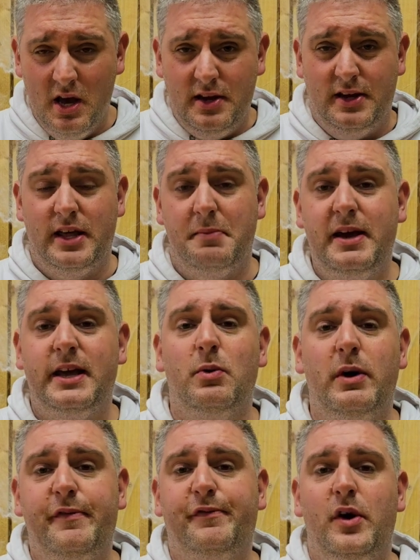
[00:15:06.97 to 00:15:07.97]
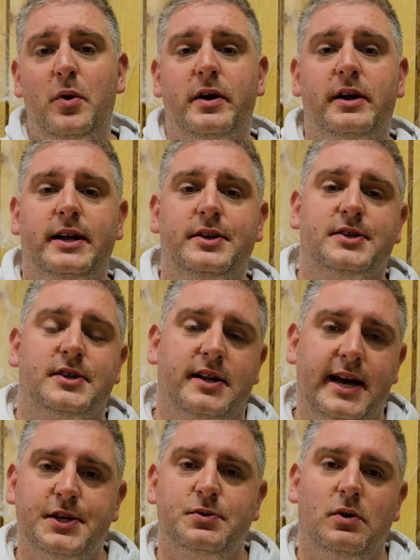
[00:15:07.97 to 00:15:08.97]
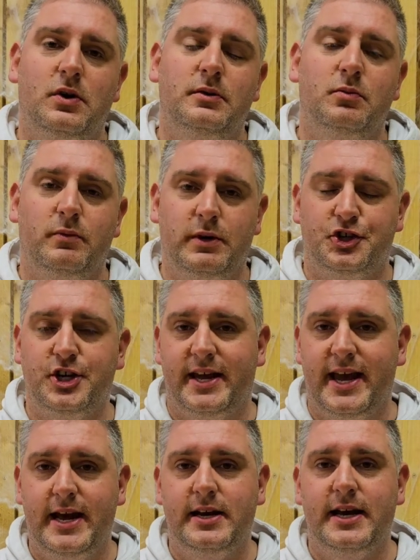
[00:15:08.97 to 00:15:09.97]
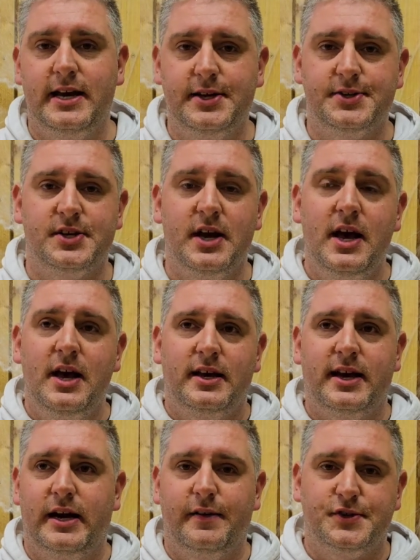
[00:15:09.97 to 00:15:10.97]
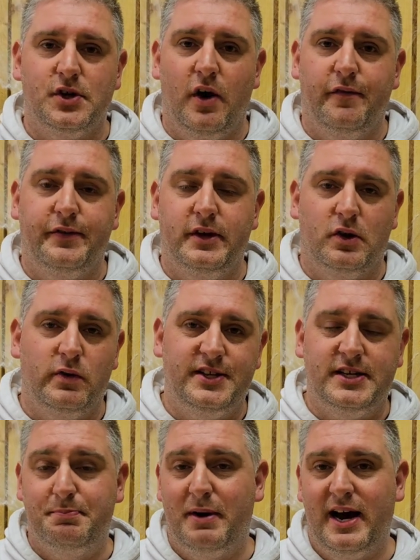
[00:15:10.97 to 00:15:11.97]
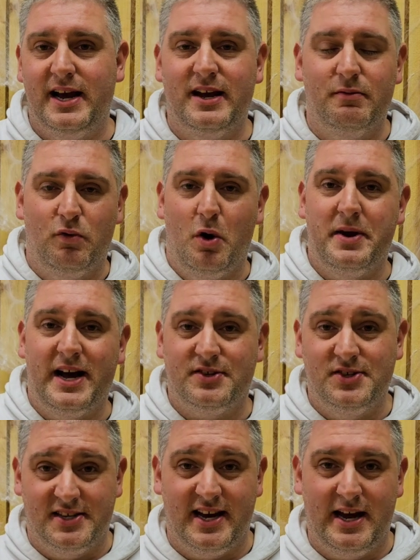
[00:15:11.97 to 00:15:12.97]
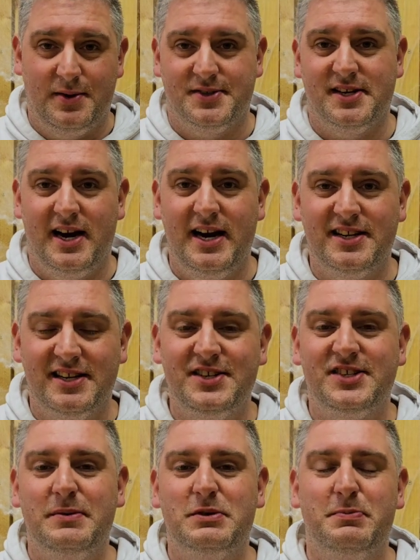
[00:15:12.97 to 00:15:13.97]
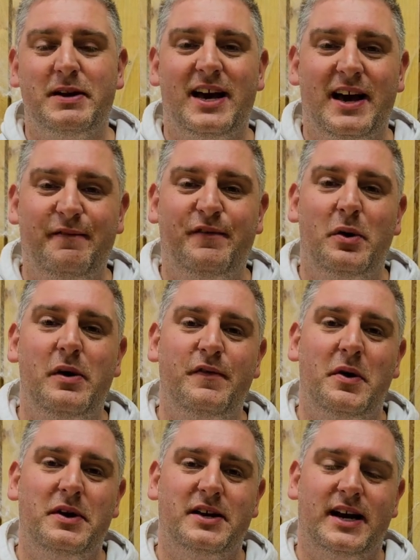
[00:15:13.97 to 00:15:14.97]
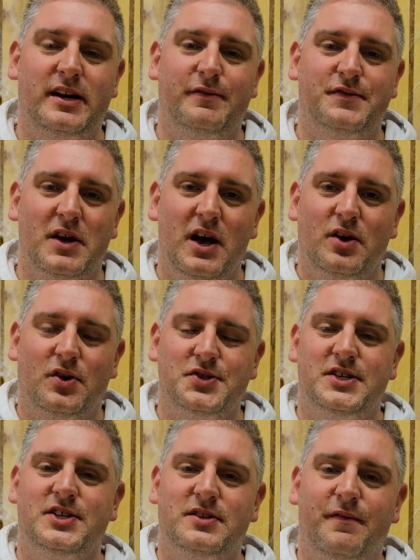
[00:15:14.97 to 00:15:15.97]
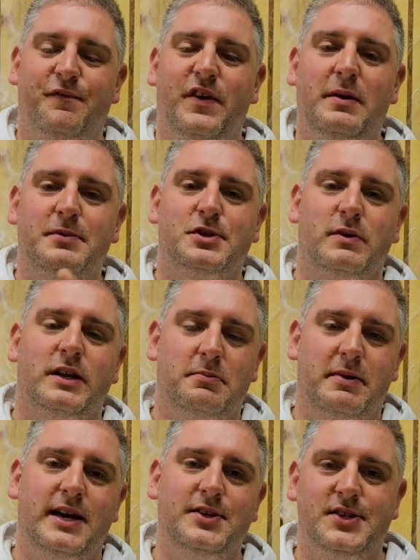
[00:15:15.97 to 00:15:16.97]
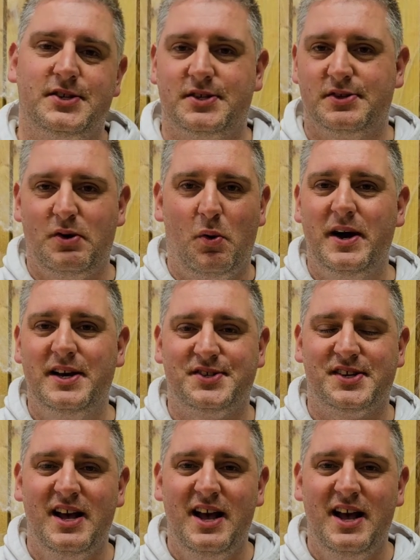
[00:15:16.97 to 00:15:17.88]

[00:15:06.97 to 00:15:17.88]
You then make your way through and into the next one, which again is kind of sort of, you're greeted by Roman actors again outside. And this seems to be a very, very kind of consistent thing between the mazes. There's always